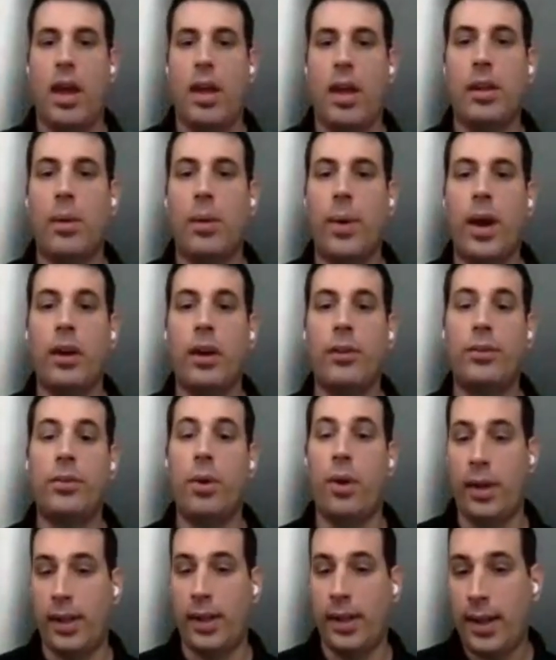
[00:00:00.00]
The way of
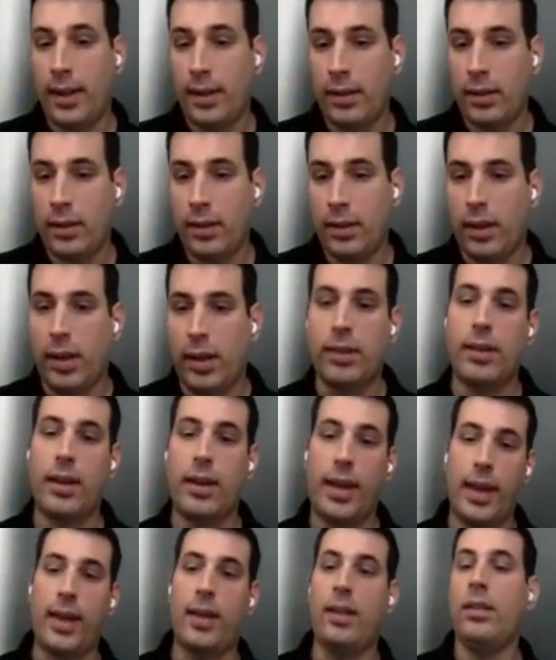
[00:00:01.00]
doing that is,
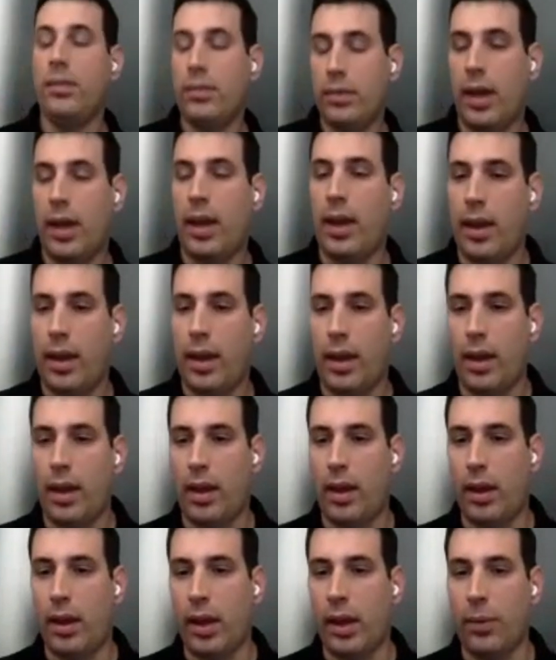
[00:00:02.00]
again,
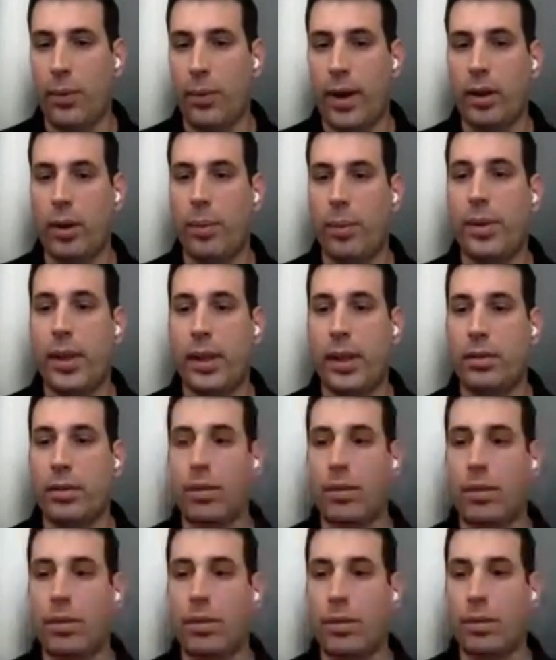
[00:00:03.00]
one option is
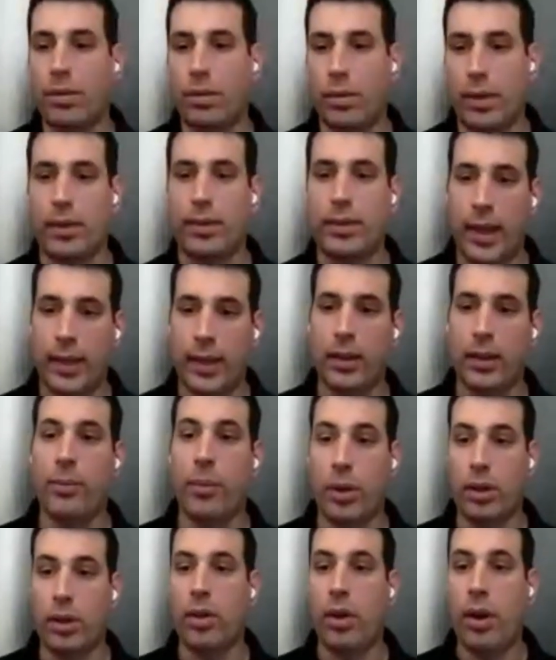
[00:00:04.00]
to use external
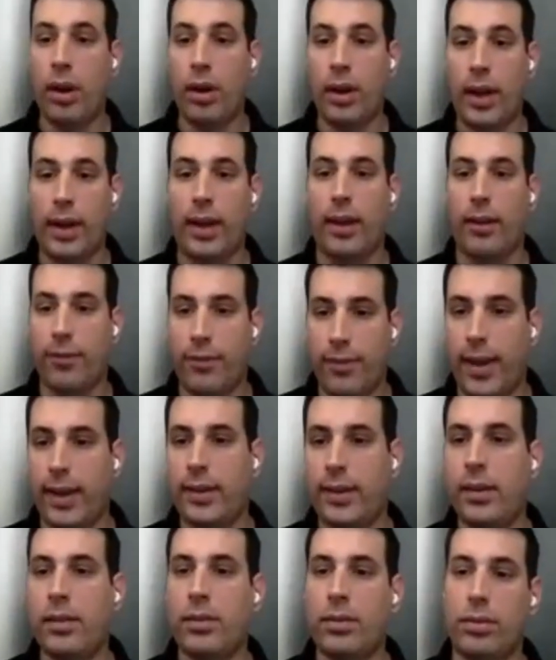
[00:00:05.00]
monitoring, like
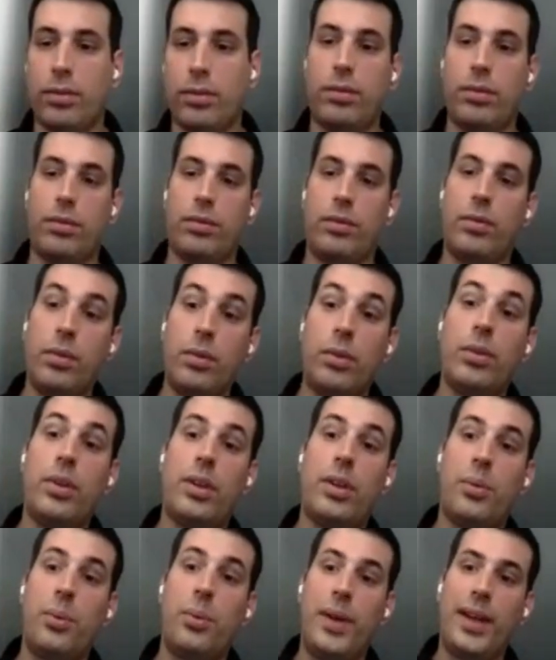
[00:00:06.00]
Reflectis, to do
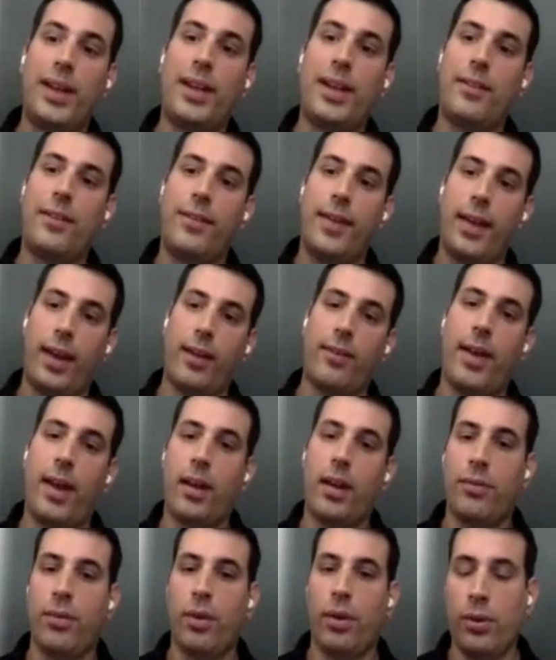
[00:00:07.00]
this weekly
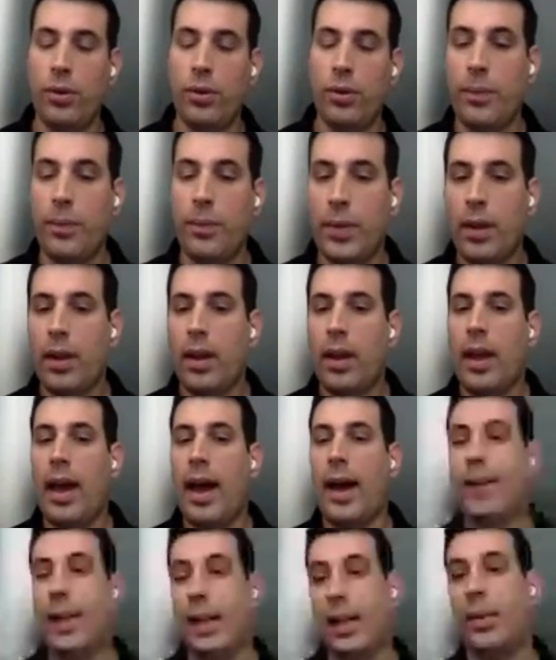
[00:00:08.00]
verifying for you.
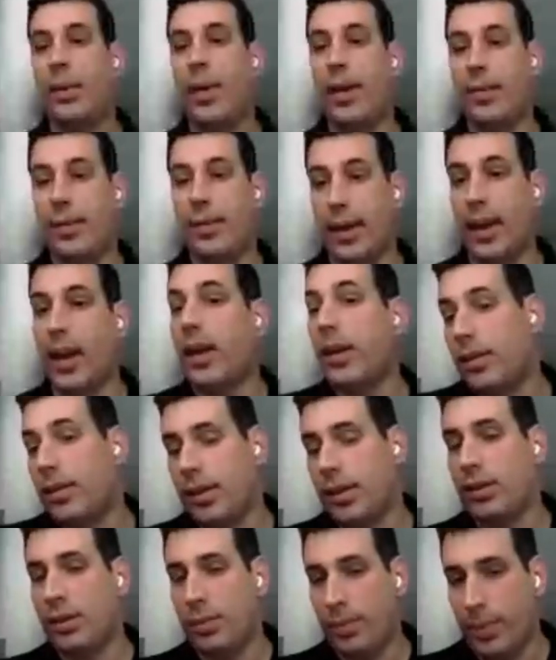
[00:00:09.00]
Another way is, again,
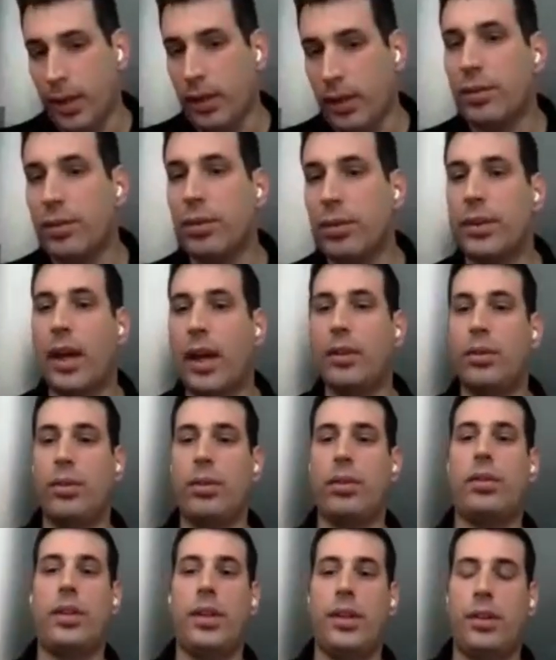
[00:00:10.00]
CSP, to try to
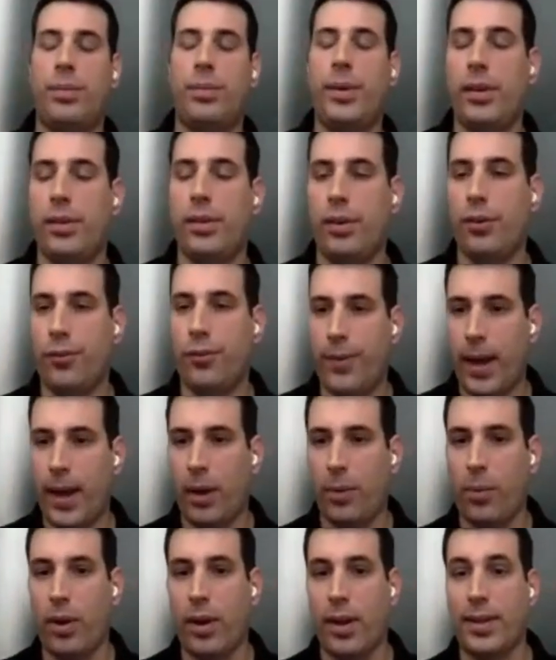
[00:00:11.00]
use CSP as your
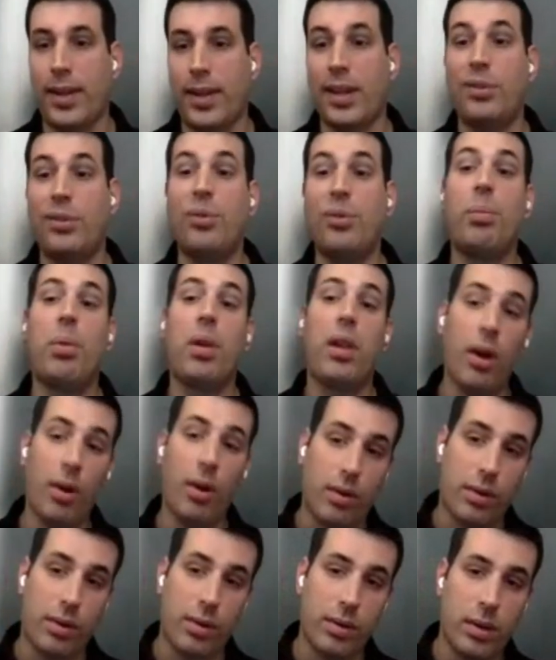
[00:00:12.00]
firewall and then to
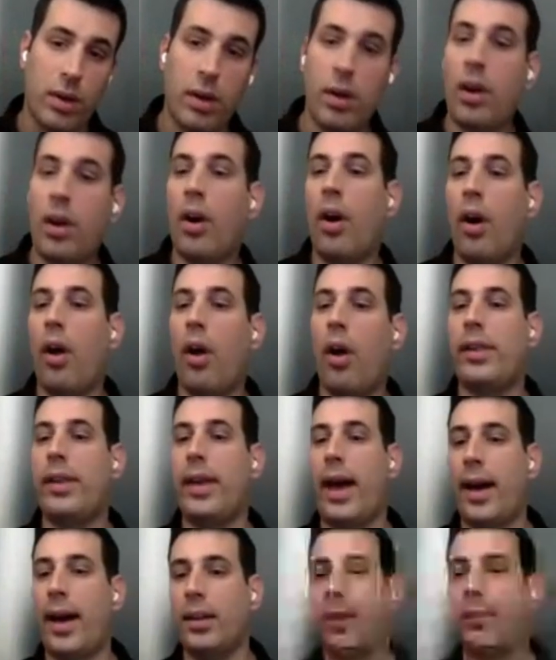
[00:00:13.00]
block all
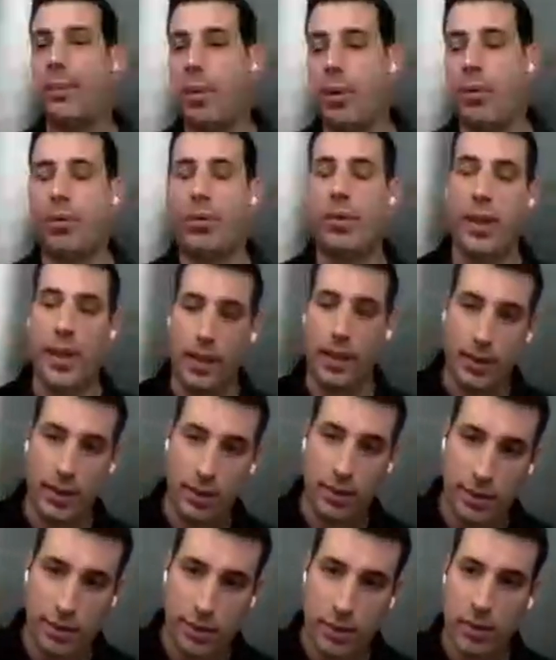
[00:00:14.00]
the unapproved
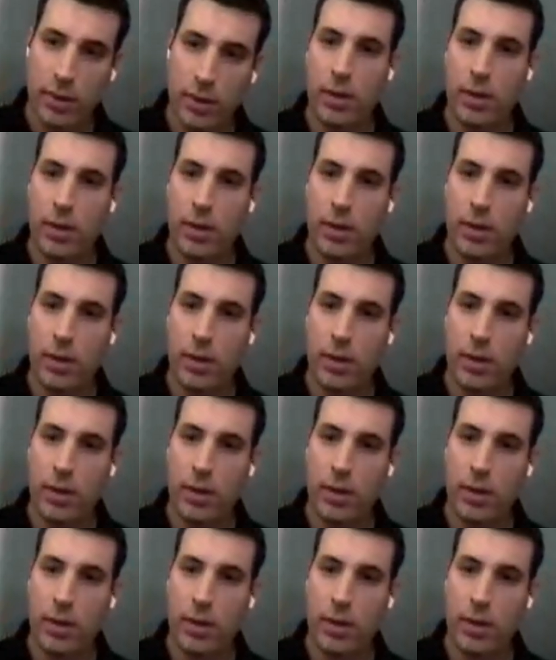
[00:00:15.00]
changes.